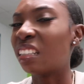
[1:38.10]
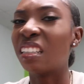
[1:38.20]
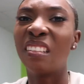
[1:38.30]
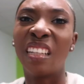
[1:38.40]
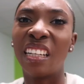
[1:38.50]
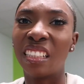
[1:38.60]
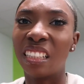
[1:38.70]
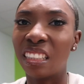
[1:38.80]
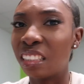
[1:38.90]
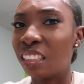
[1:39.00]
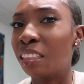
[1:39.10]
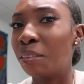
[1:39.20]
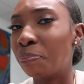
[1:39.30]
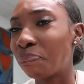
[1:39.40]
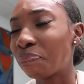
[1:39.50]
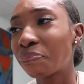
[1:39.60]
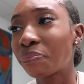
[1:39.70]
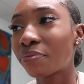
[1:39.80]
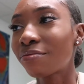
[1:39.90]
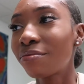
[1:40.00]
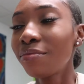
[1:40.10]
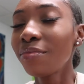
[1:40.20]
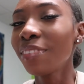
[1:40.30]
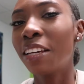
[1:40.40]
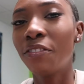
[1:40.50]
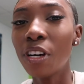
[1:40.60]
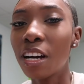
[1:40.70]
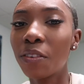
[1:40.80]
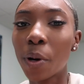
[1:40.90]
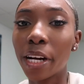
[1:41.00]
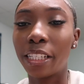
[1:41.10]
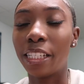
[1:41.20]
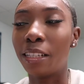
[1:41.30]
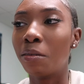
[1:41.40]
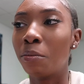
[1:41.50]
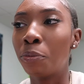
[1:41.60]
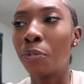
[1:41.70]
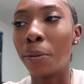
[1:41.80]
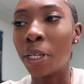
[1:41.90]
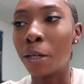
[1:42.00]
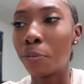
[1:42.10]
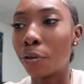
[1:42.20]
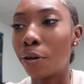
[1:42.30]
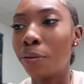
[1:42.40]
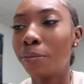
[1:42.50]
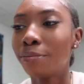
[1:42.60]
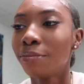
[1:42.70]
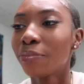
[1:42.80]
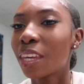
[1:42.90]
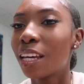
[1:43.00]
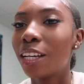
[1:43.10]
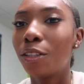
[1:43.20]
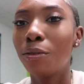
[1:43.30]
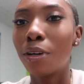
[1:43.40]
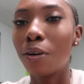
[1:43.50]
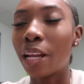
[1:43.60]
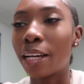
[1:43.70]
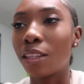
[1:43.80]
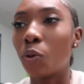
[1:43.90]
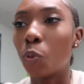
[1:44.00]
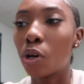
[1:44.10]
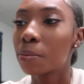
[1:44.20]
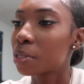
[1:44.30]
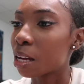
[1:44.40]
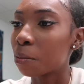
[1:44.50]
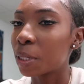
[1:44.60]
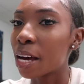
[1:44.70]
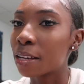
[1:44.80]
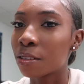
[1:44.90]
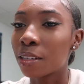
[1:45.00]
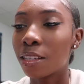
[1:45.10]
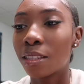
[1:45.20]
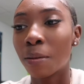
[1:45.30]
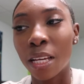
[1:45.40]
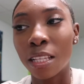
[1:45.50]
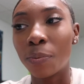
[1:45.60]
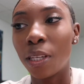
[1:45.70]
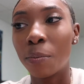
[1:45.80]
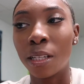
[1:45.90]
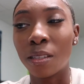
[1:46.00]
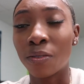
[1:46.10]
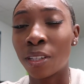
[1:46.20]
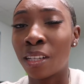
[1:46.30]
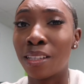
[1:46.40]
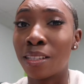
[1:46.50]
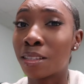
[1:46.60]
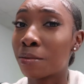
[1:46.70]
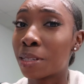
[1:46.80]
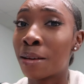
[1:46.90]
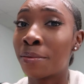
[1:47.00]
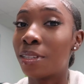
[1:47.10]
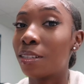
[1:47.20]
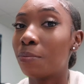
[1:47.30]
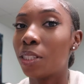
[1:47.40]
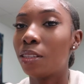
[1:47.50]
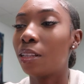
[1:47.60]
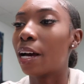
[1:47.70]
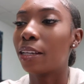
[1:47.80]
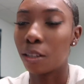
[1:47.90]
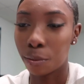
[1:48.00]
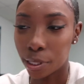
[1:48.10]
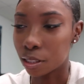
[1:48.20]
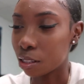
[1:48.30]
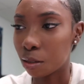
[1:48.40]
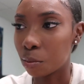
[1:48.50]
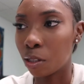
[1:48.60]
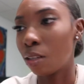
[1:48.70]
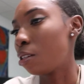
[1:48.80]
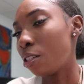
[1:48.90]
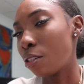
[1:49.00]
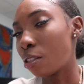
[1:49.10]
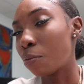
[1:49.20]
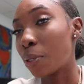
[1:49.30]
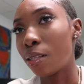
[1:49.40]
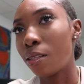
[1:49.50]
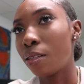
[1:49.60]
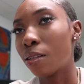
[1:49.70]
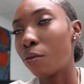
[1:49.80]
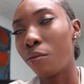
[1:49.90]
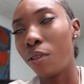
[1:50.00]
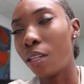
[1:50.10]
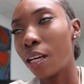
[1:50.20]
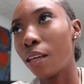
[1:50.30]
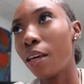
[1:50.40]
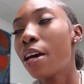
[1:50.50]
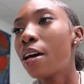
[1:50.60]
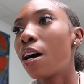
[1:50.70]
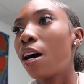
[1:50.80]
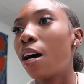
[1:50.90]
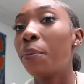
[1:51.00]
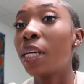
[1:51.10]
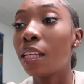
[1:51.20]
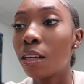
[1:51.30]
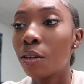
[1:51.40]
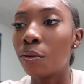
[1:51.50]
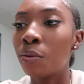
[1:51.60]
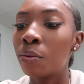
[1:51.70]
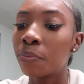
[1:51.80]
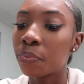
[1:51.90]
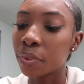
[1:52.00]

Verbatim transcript: don't like that. Um, if you ever worked in Premiere Pro, you know like the warp stabilizer can sometimes be your best friend and sometimes it could be like your worst enemy it just depends on the day um anywho